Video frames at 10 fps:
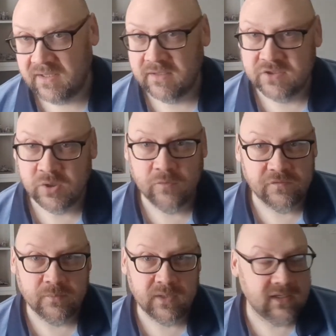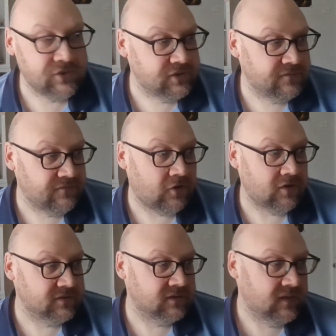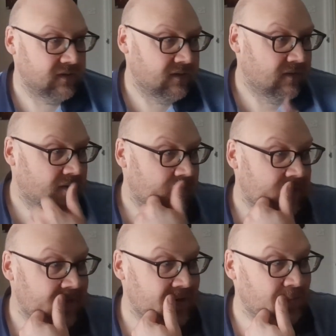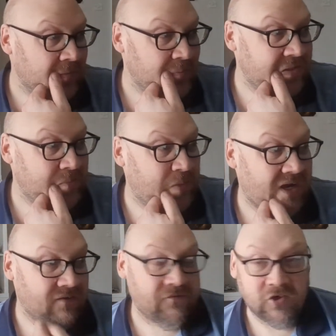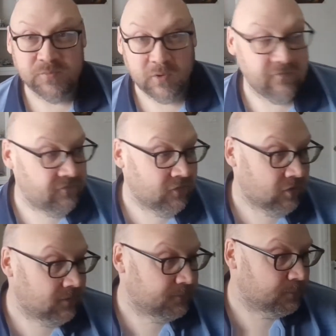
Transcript: and then two of them in each force will be part of Force.4.